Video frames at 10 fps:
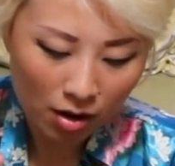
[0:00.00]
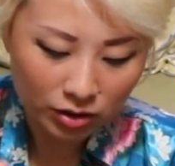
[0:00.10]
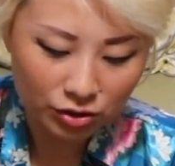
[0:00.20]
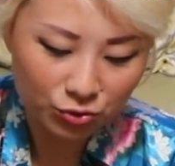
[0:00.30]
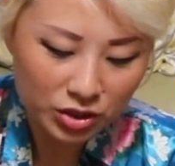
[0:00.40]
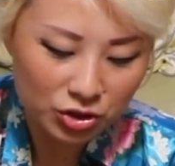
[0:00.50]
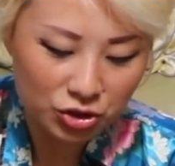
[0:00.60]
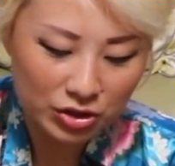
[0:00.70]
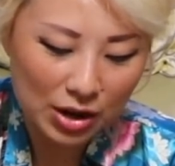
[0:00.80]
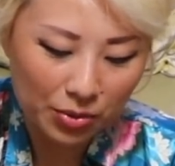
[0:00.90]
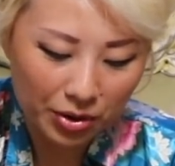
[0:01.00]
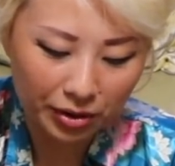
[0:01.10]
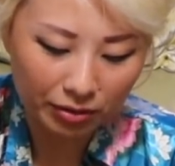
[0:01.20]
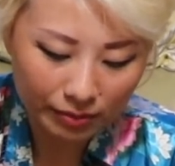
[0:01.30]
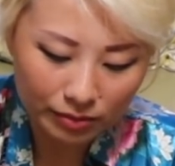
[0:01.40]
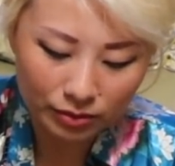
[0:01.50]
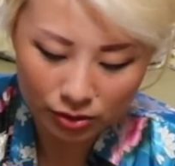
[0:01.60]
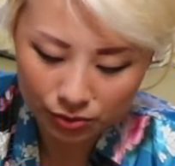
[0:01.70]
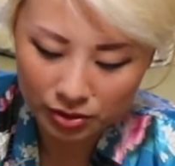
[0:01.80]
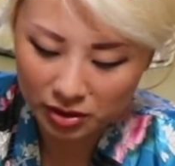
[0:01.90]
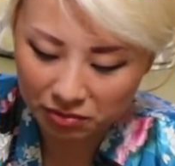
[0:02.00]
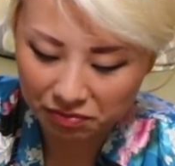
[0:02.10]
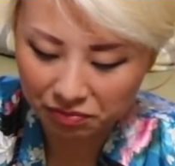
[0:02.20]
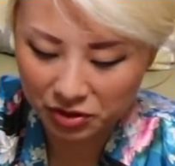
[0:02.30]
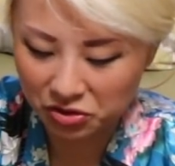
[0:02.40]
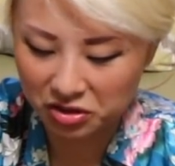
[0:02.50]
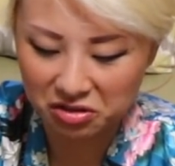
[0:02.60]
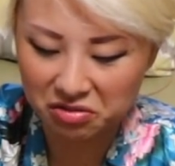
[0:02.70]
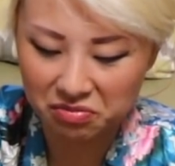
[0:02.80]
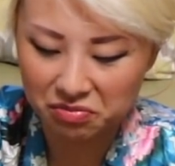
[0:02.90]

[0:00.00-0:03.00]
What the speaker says: So it's really chill at work. It's just